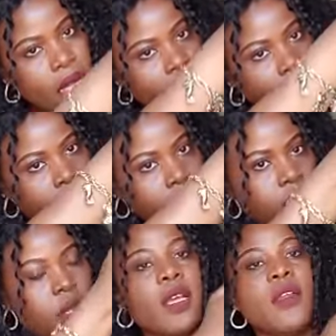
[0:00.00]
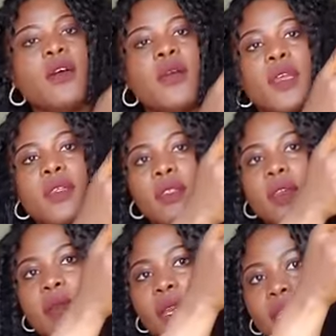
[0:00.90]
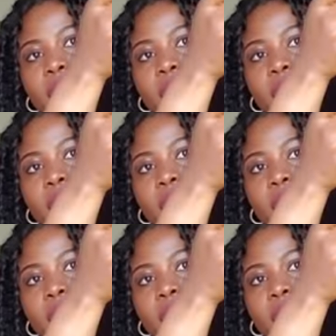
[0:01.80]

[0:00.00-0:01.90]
Yeah, okay, there it